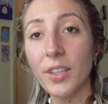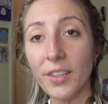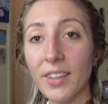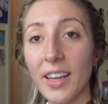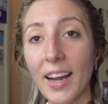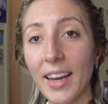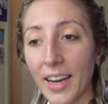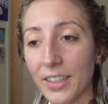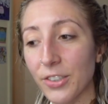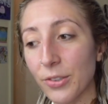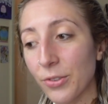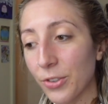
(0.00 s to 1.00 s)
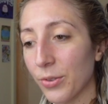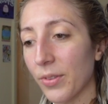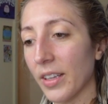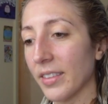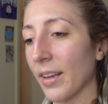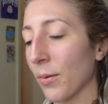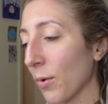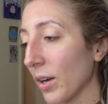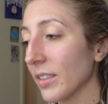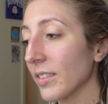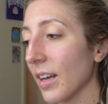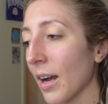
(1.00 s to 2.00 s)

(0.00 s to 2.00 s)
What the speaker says: Clearly, I can't do two things at once.